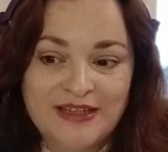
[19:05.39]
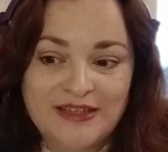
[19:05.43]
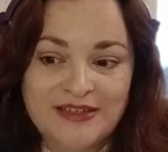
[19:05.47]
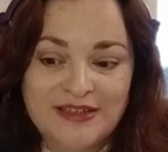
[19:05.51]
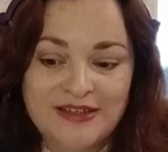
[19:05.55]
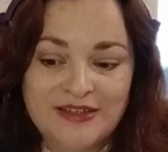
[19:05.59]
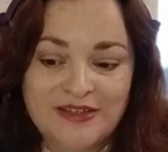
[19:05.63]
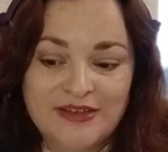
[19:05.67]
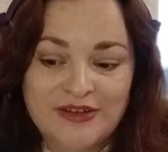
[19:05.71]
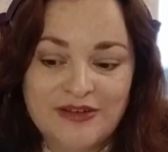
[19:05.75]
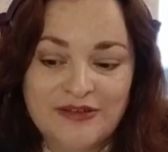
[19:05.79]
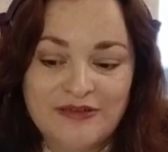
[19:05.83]

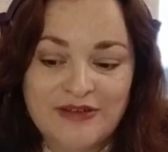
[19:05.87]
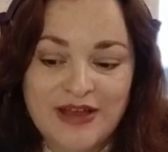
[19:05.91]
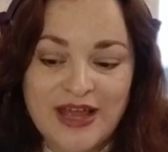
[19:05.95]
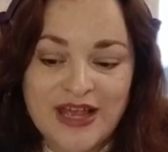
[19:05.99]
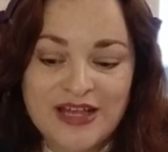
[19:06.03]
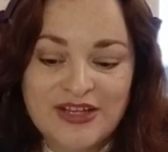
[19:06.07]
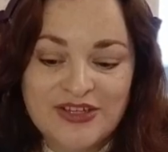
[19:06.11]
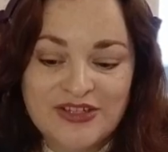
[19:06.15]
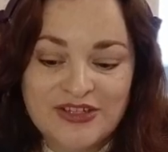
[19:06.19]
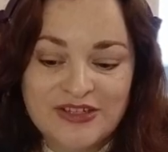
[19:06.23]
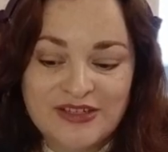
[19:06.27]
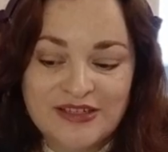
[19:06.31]
The
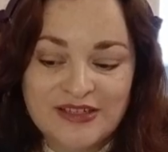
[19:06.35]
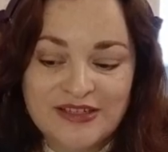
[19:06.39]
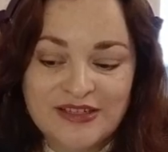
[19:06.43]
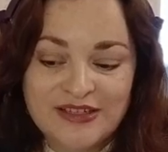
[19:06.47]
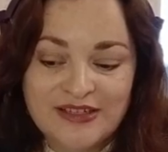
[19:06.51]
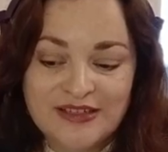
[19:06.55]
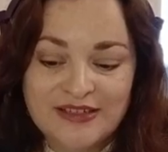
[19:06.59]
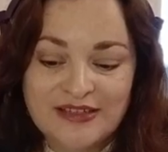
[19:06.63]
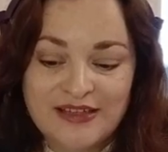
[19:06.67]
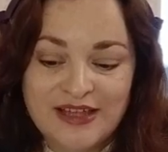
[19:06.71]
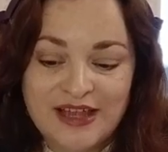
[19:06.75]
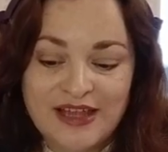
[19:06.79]

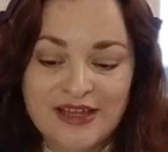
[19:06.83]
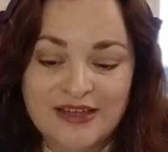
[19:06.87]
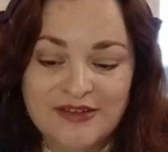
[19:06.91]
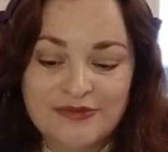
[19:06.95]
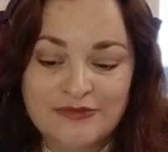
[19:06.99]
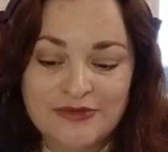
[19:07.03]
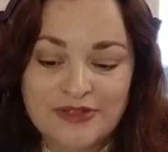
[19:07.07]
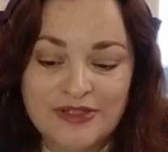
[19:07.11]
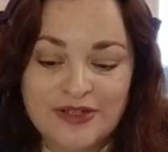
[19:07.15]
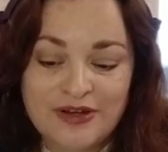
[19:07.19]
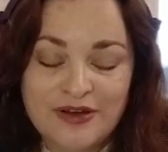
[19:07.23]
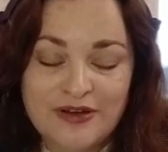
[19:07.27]
correction that
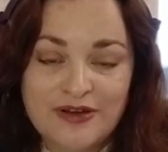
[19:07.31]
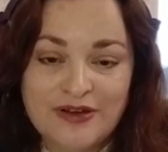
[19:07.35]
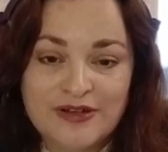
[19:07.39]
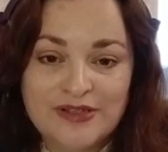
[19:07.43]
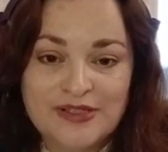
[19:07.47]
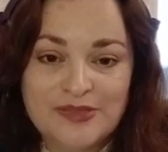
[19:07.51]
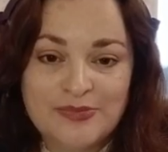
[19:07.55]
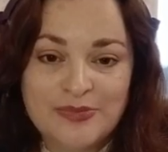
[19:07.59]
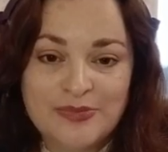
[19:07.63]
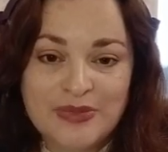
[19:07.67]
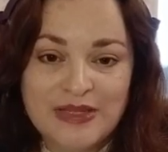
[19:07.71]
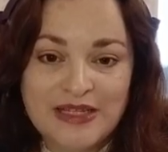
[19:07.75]

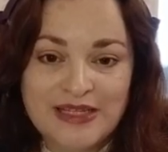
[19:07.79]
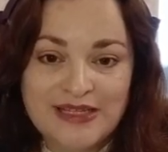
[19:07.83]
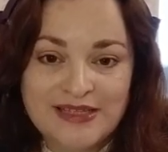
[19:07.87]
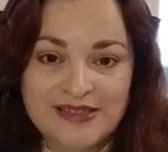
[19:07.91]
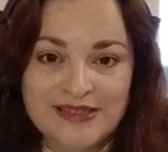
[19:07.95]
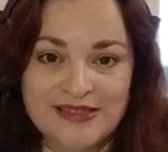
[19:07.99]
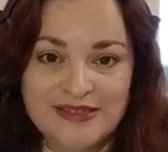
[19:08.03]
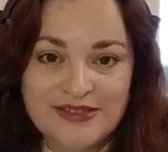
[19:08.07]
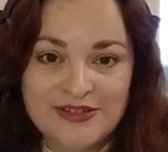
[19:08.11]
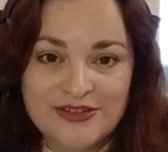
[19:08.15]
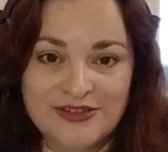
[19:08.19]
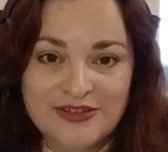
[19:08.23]
returns
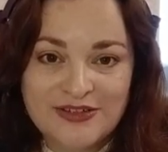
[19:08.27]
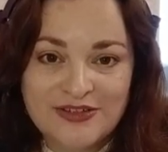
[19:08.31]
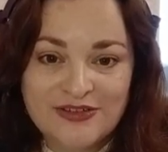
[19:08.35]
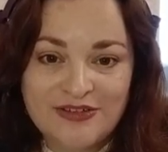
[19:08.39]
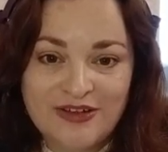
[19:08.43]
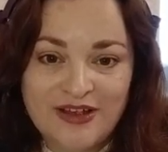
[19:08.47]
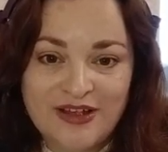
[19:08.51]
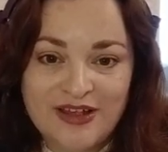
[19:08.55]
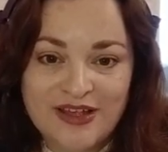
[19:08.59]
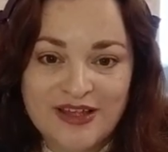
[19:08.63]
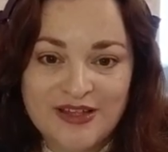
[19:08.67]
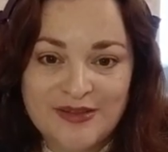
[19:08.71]
peace to the
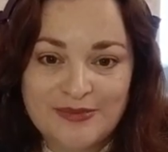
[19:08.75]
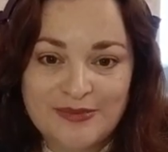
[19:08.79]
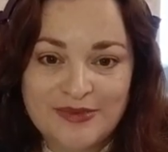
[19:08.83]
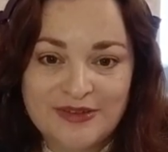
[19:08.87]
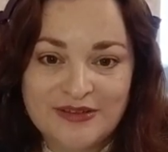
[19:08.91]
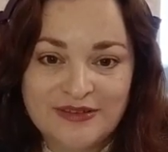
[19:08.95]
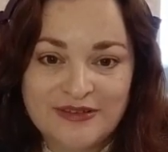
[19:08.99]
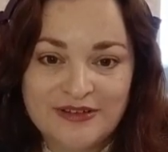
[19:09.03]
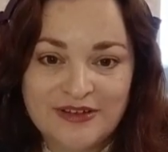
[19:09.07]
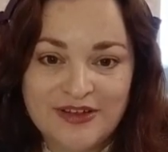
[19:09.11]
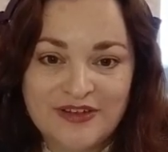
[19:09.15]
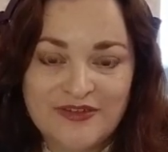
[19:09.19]
tribe
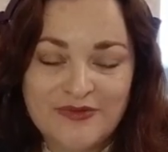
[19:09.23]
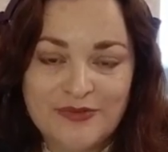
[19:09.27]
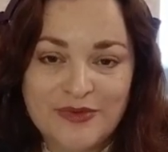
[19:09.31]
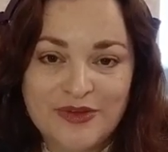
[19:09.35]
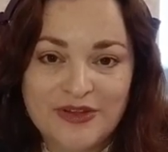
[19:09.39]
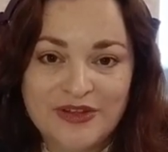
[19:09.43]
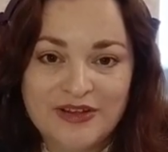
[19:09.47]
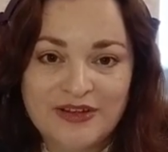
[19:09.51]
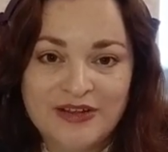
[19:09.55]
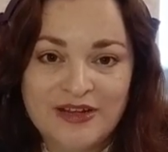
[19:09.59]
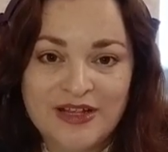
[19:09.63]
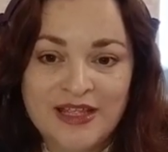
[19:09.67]
of
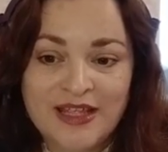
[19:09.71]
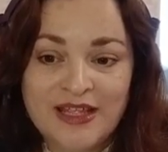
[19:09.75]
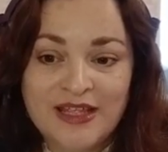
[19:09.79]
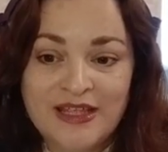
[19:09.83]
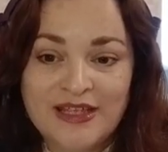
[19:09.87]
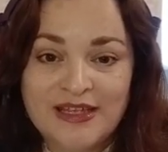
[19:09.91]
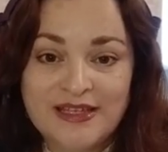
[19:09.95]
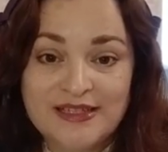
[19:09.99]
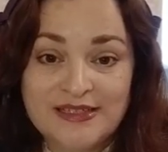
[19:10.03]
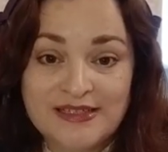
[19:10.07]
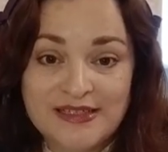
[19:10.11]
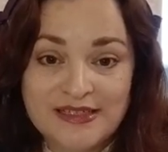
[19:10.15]
Mother
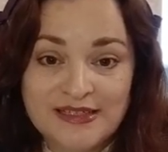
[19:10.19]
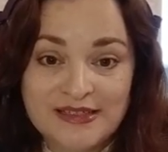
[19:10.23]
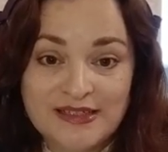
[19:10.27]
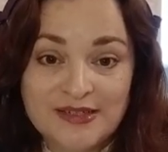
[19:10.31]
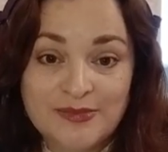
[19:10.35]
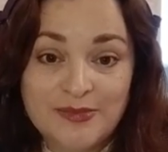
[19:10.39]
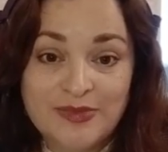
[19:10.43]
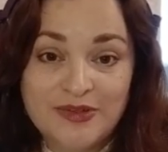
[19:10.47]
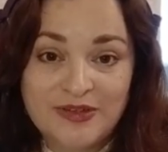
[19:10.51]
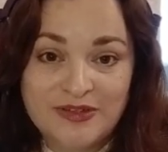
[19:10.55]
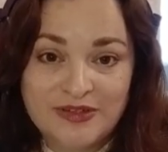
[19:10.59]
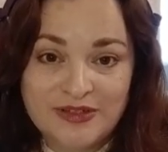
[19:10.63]
is in the
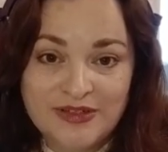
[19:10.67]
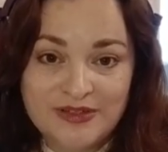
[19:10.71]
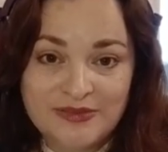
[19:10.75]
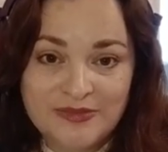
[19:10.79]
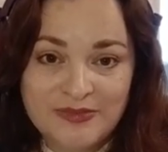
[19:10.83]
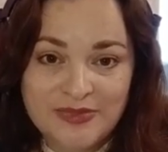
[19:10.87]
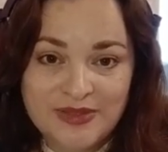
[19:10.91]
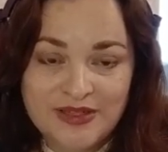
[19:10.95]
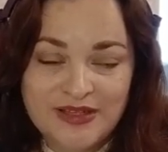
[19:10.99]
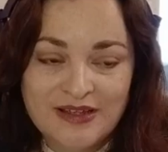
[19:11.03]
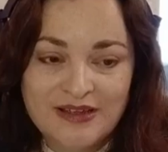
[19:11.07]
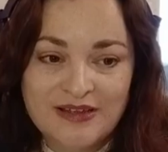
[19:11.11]
blood,
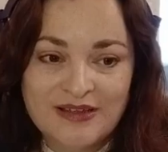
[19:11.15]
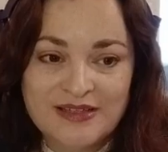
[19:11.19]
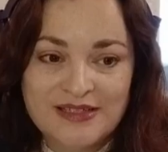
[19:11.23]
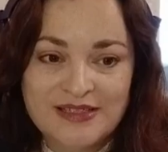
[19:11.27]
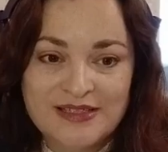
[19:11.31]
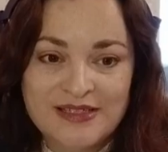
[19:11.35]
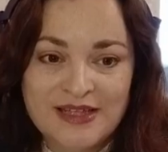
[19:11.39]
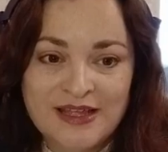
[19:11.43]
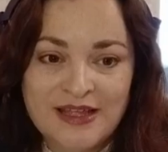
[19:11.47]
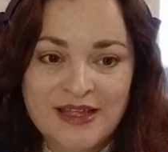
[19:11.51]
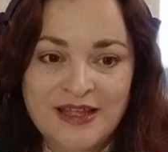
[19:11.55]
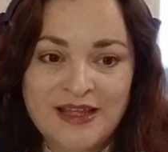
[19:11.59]

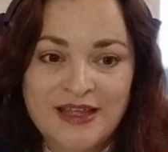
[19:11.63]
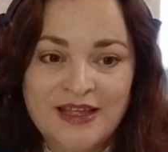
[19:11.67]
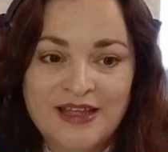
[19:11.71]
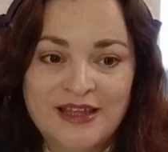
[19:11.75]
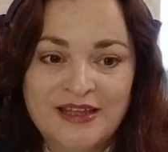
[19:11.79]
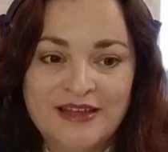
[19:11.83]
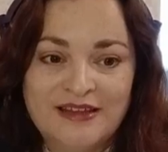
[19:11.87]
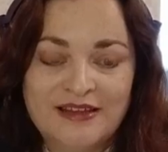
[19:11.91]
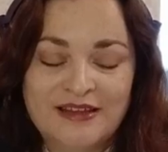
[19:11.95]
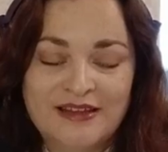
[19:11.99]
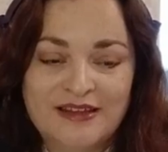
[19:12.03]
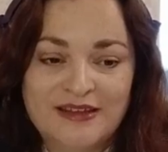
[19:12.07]
because
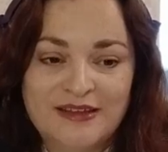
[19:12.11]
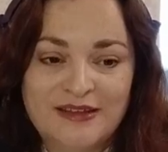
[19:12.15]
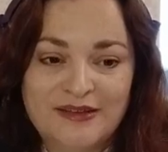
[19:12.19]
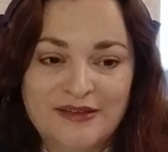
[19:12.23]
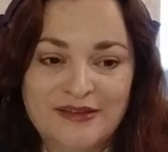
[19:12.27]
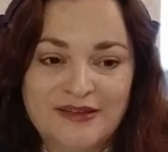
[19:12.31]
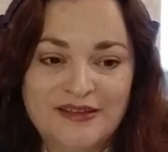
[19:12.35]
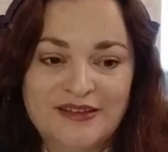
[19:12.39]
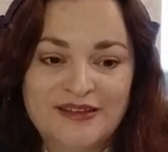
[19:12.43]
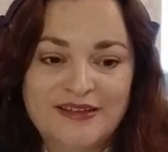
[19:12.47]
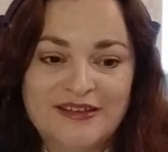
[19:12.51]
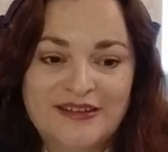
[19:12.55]

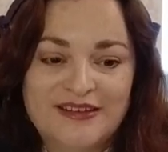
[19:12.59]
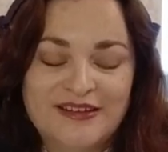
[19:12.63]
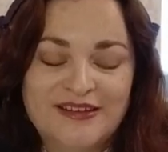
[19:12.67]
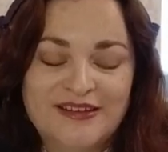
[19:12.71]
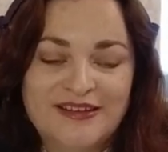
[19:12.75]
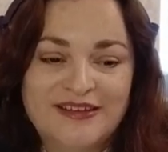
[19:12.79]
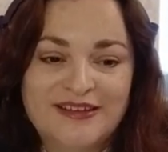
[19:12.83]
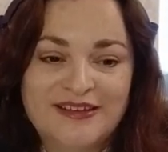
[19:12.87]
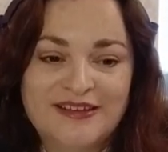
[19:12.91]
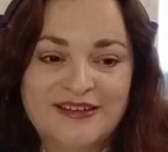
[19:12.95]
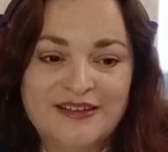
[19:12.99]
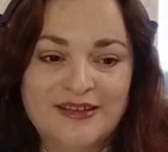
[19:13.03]
the
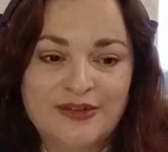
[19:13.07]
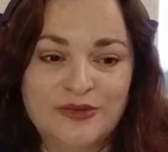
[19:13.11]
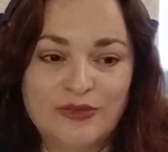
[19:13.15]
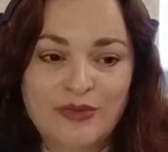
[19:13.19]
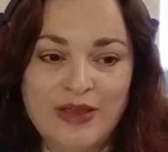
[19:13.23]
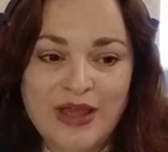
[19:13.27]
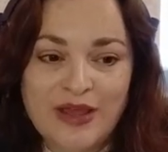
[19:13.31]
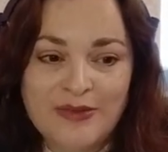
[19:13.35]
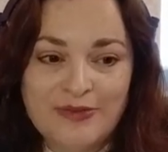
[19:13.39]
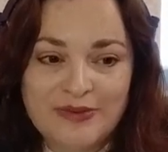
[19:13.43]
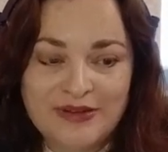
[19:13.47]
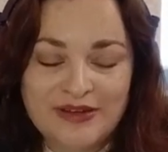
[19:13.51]

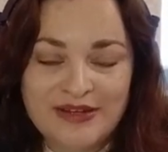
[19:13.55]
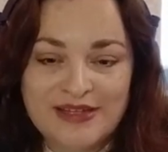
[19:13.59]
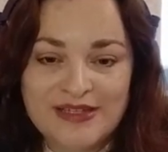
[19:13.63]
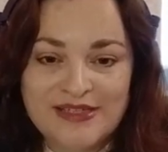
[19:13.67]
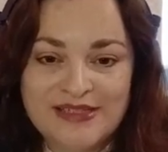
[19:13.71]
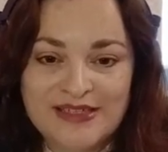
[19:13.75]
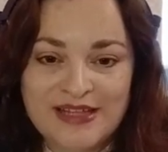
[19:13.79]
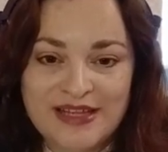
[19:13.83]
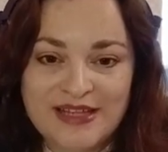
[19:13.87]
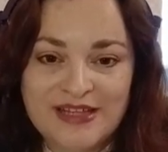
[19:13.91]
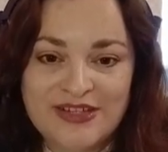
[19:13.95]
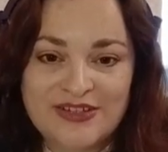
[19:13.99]

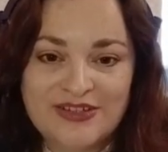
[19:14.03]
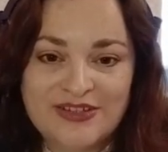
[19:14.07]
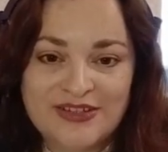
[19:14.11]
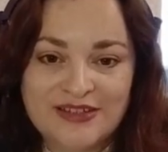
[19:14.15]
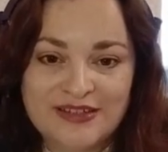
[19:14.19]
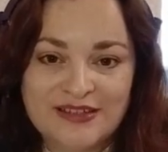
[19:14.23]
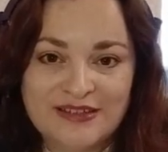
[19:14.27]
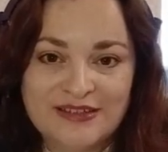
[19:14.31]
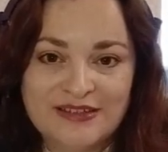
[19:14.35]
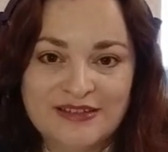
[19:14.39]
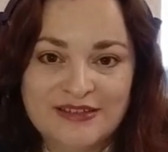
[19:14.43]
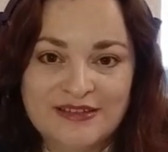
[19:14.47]

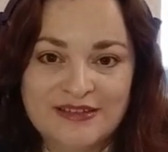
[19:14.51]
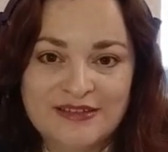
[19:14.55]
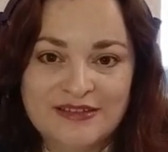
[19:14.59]
weaponization,